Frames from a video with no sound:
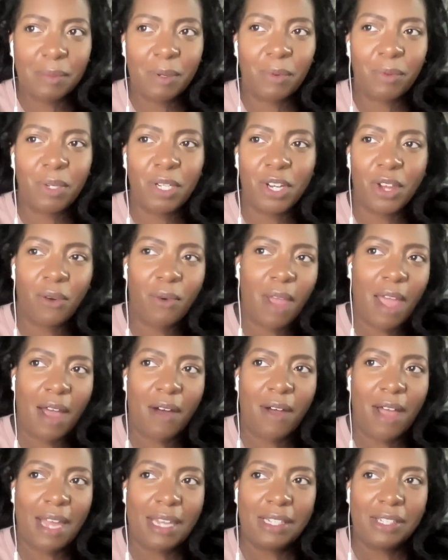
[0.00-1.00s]
but we know
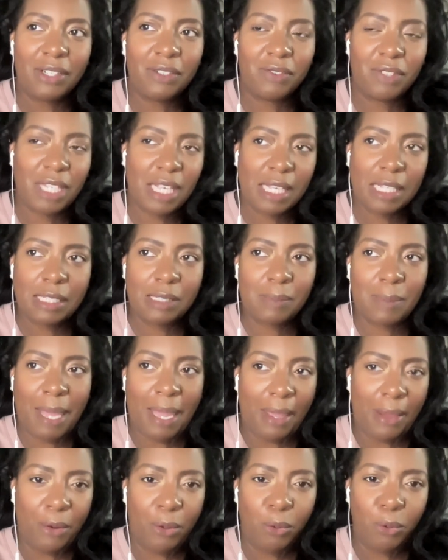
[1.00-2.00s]
how I love to
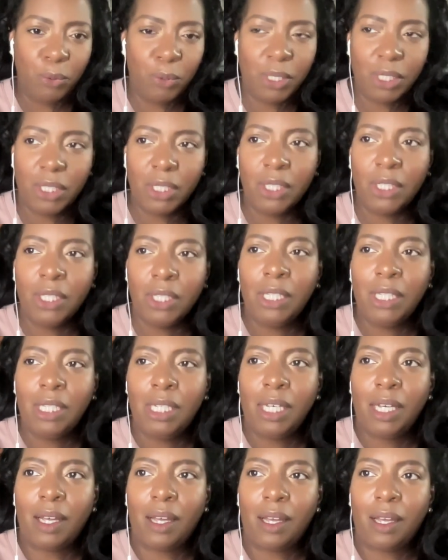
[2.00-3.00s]
expound.
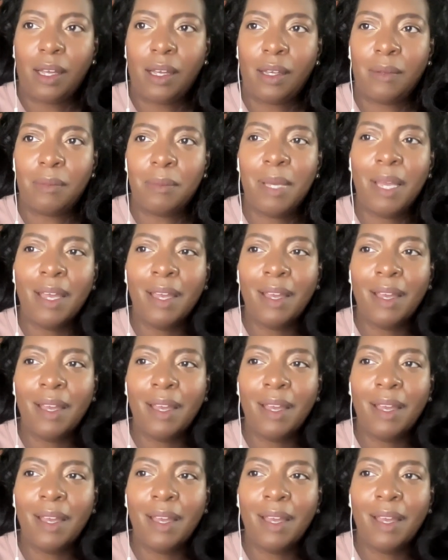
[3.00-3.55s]
Um,